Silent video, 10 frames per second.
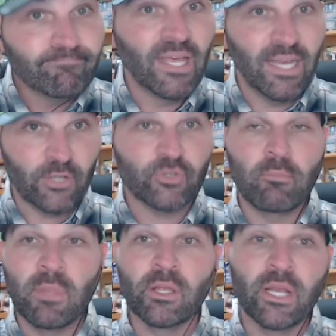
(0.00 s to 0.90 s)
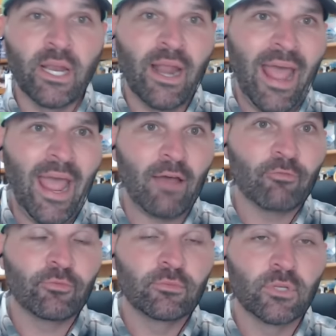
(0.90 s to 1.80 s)
an extra $1.5 million
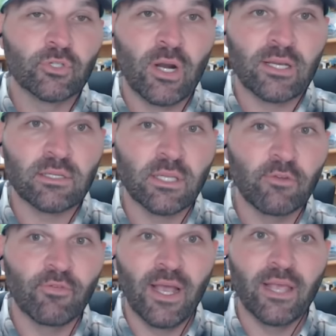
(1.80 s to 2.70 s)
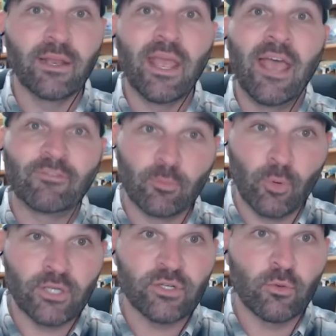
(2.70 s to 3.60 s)
to try to solidify it after
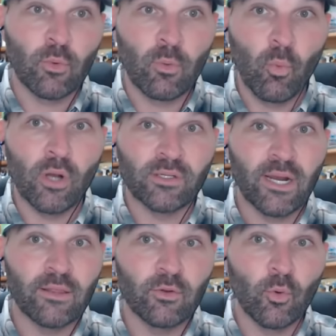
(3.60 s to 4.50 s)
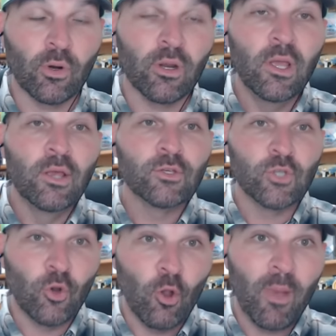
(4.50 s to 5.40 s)
Bryce Underwood walked out of the door.
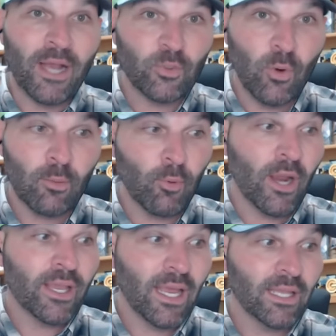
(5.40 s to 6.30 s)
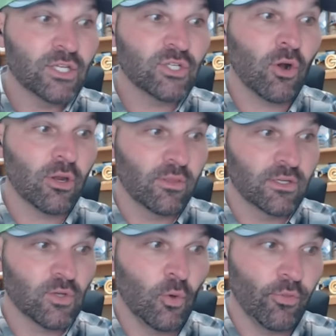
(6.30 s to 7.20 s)
So go back to where Brian Kelly started
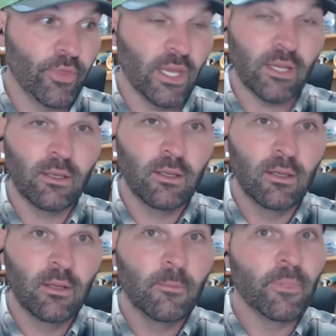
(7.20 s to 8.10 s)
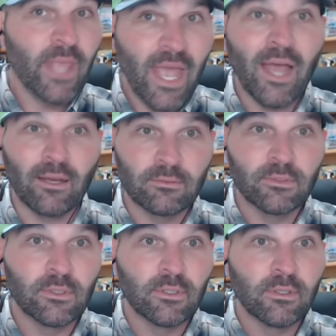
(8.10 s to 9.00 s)
this whole thing. Yeah,
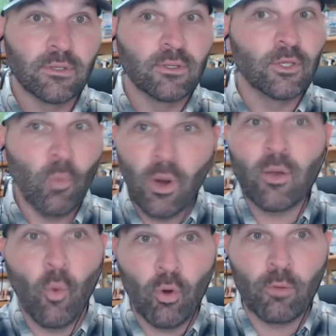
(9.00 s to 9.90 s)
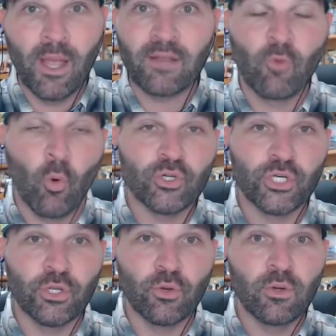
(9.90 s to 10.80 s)
you want a quarterback. Of course
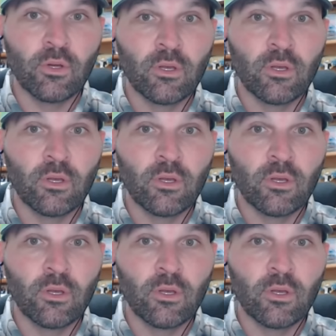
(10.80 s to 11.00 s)
you do.